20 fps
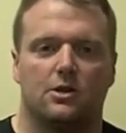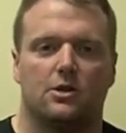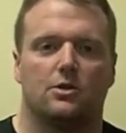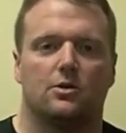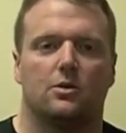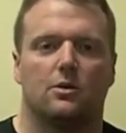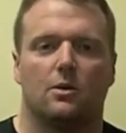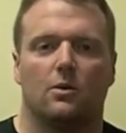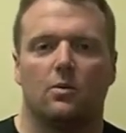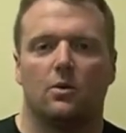you're
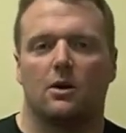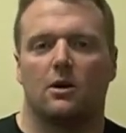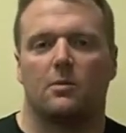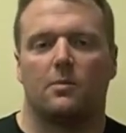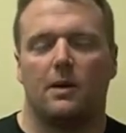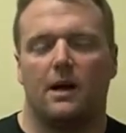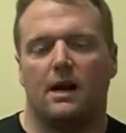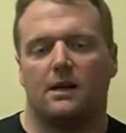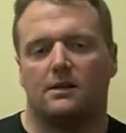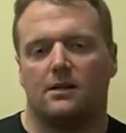doing a work
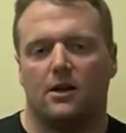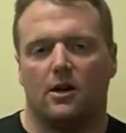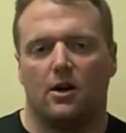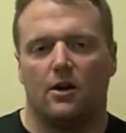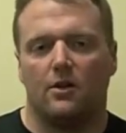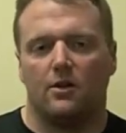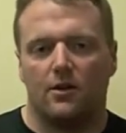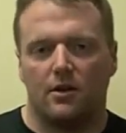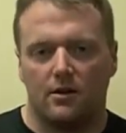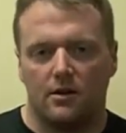capacity
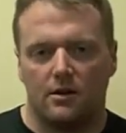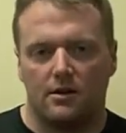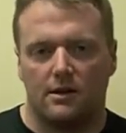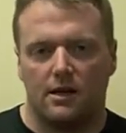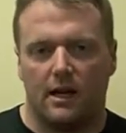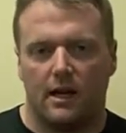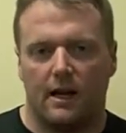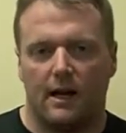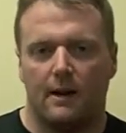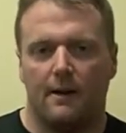on
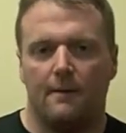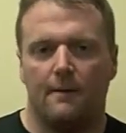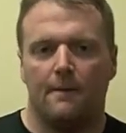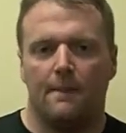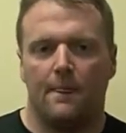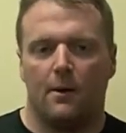Thursday,